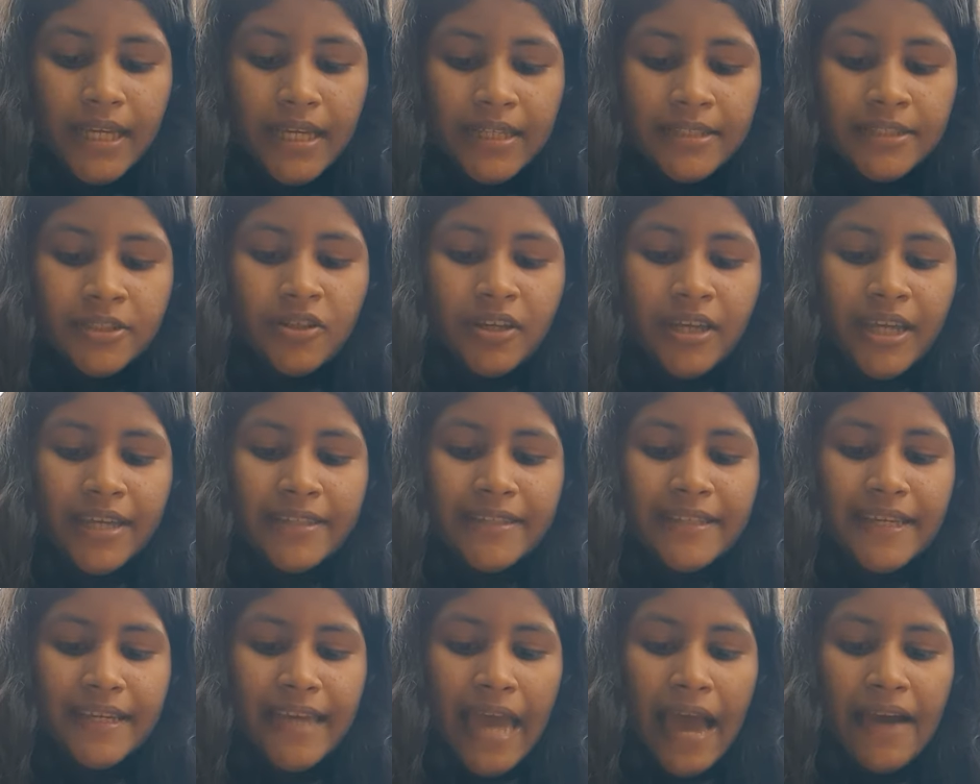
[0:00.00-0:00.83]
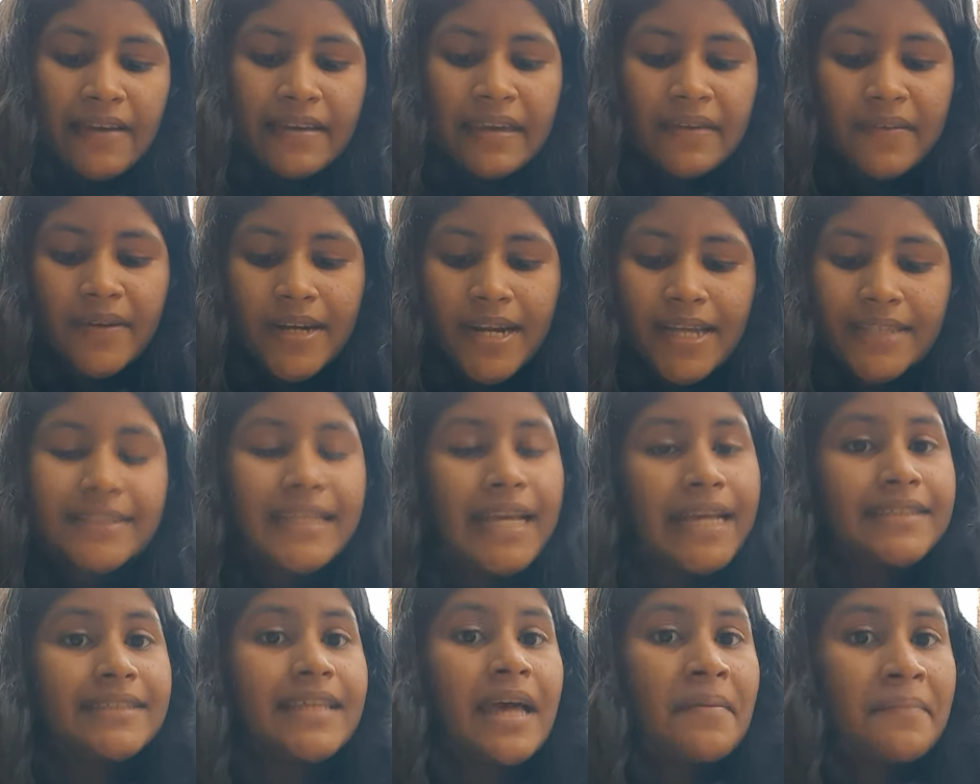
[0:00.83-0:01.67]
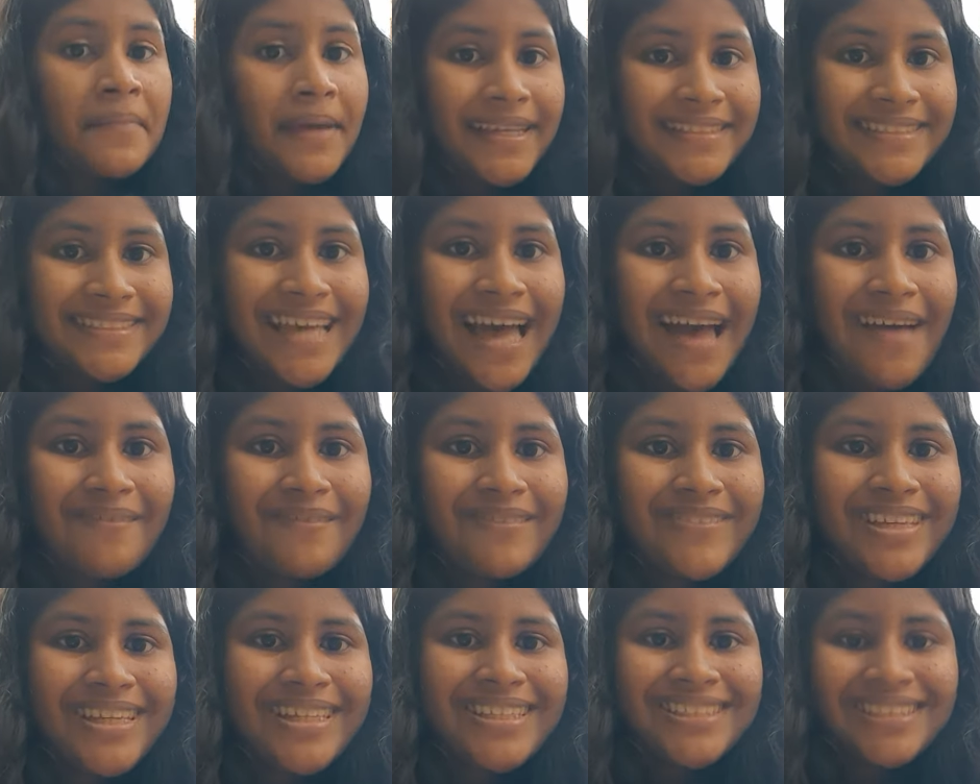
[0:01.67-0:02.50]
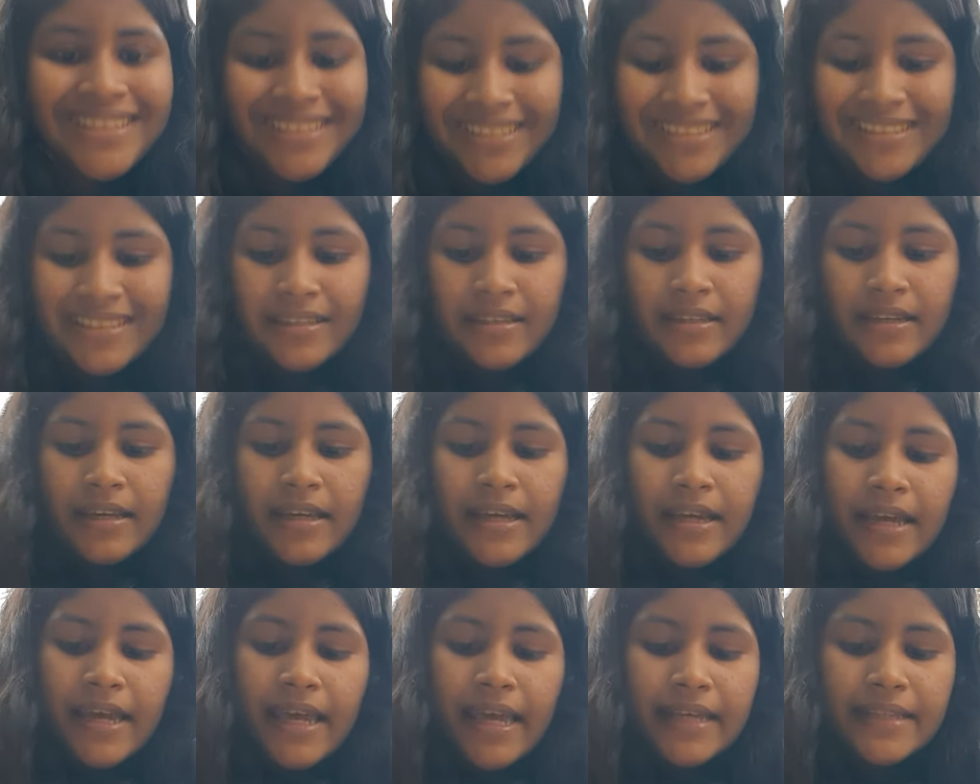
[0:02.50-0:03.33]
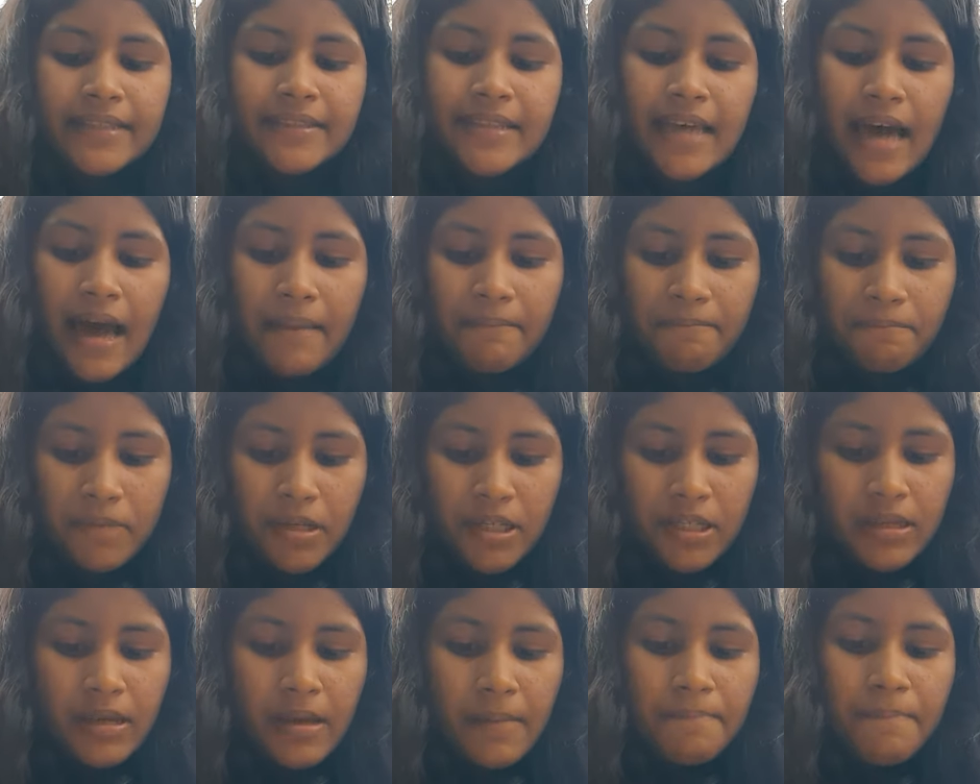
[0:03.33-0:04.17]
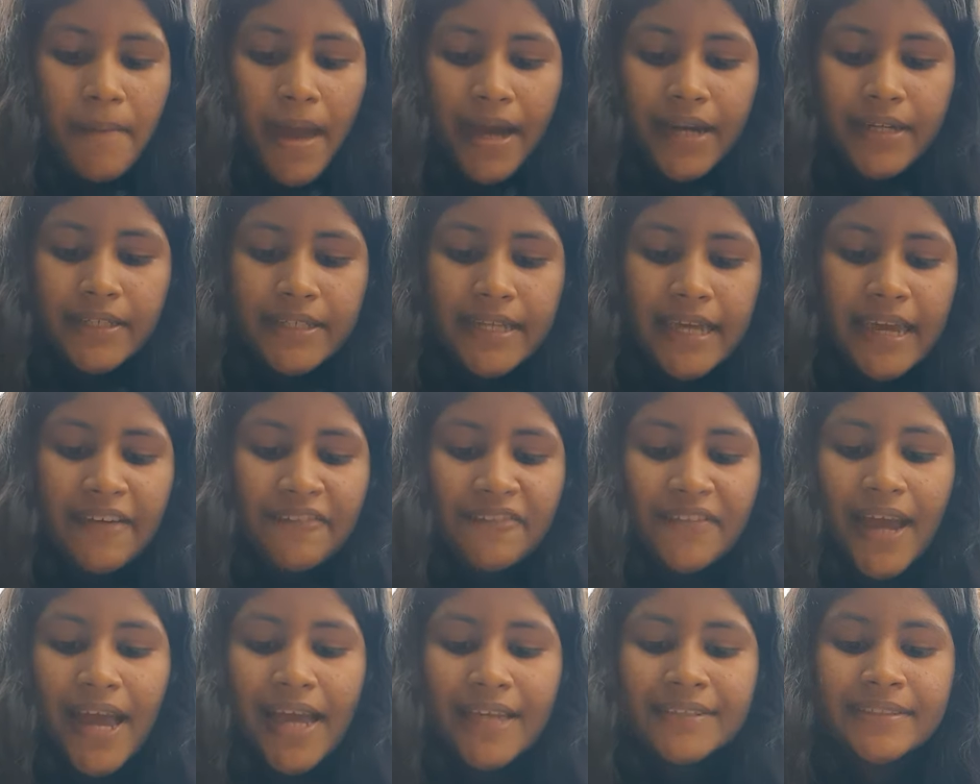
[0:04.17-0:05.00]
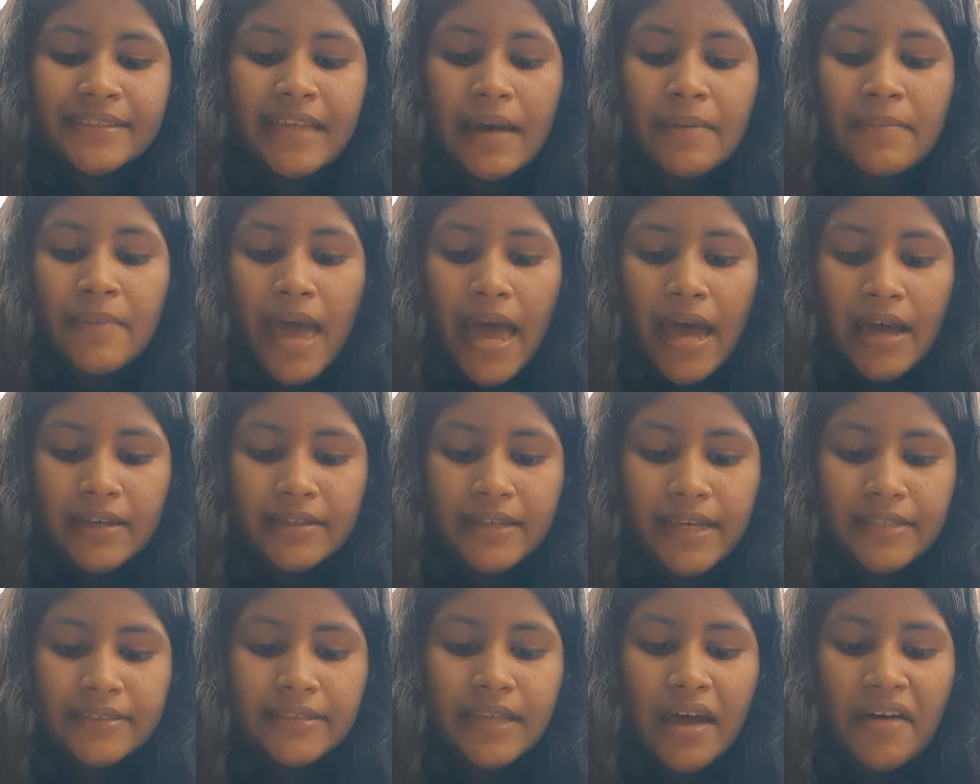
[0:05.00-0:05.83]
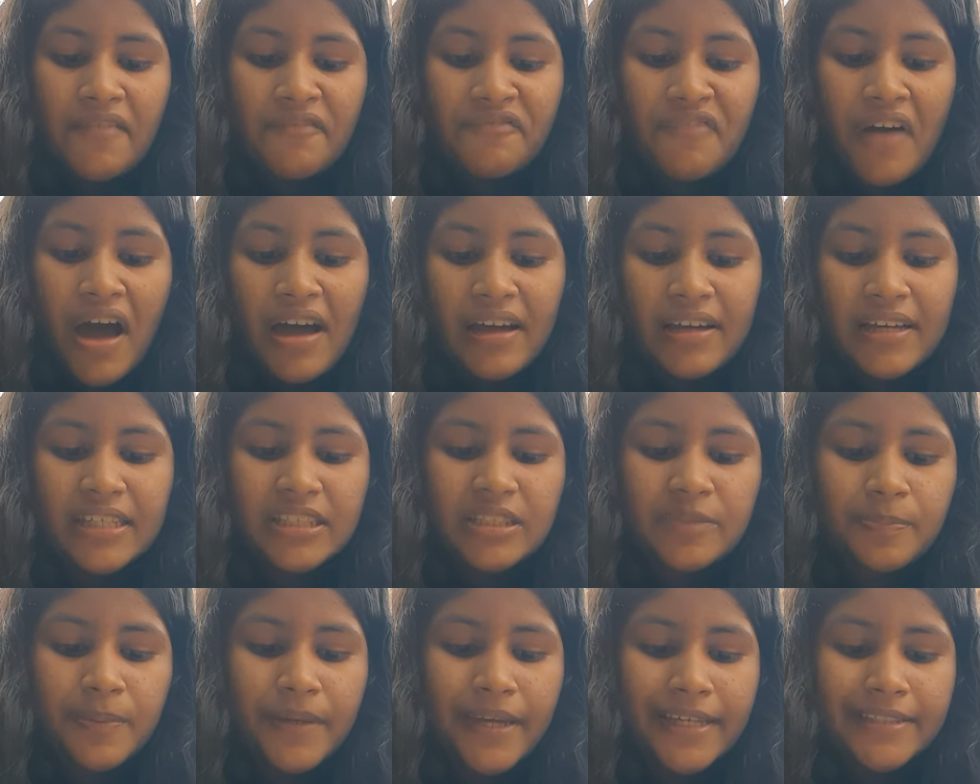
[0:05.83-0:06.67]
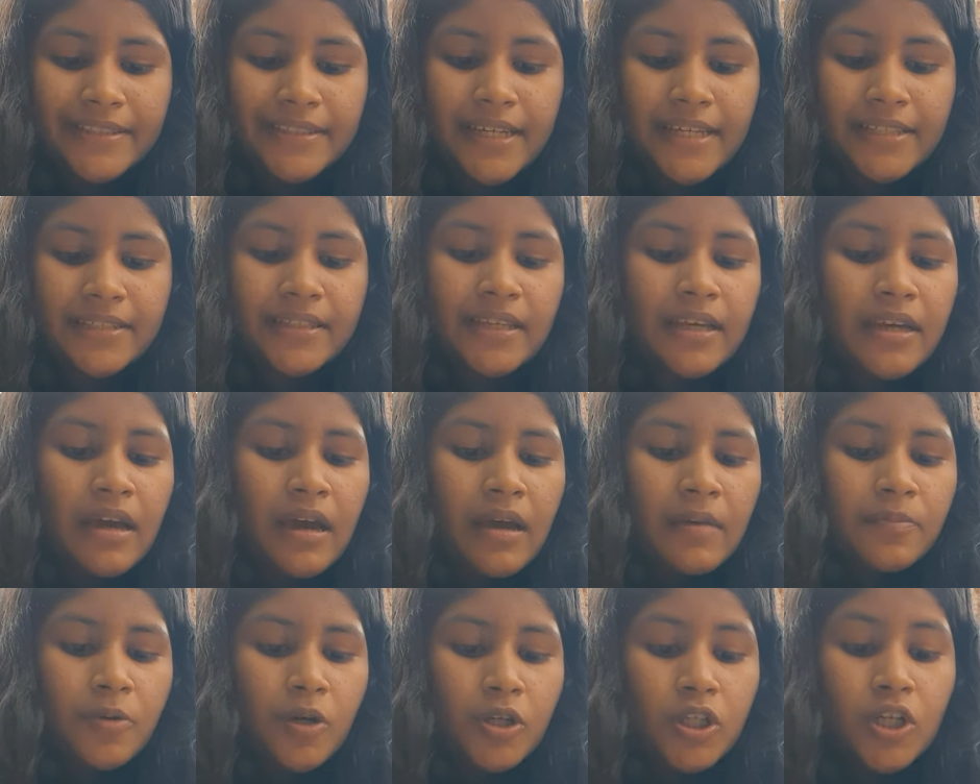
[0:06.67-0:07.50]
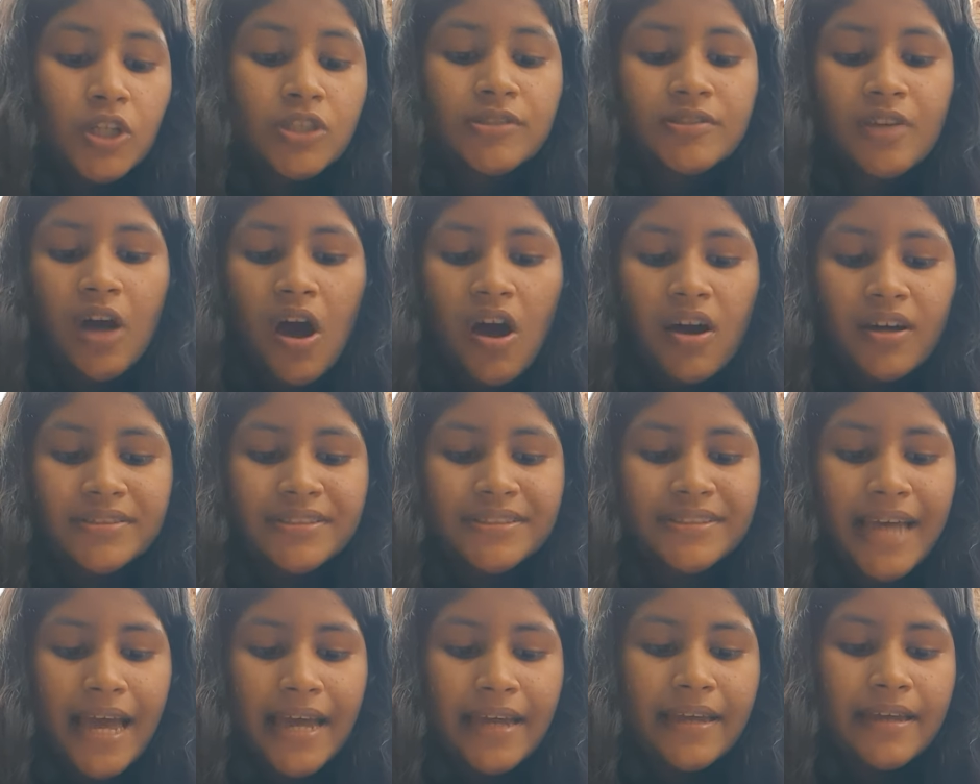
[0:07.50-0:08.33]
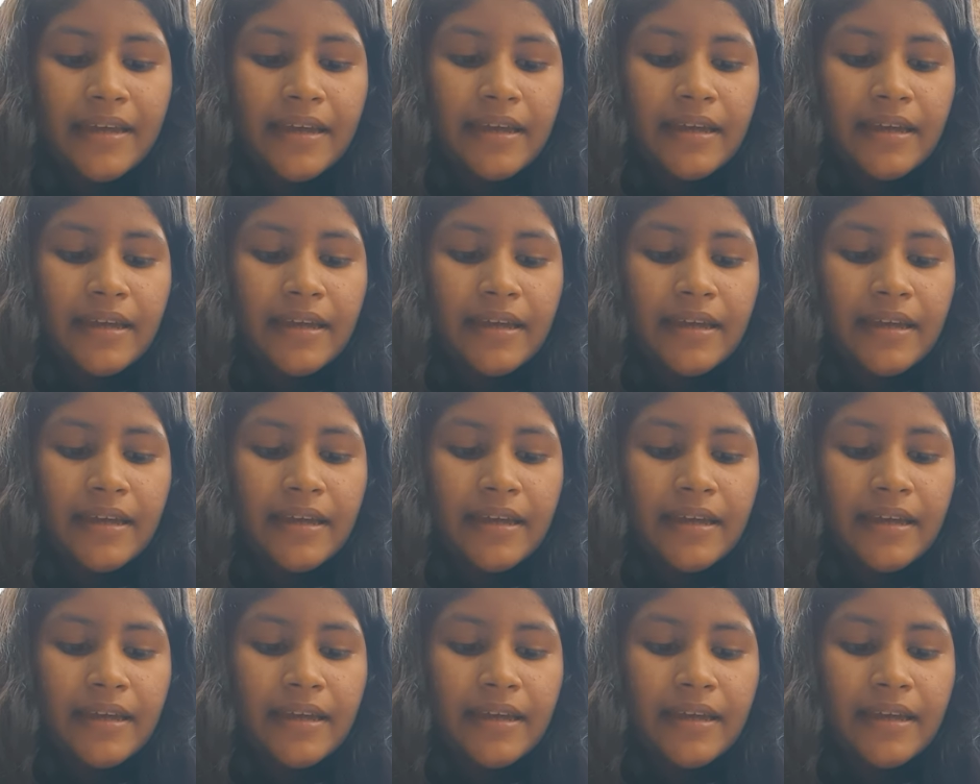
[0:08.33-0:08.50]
So here they have given us some examples. Example: bacteria, some algae, some fungal species, protozoans like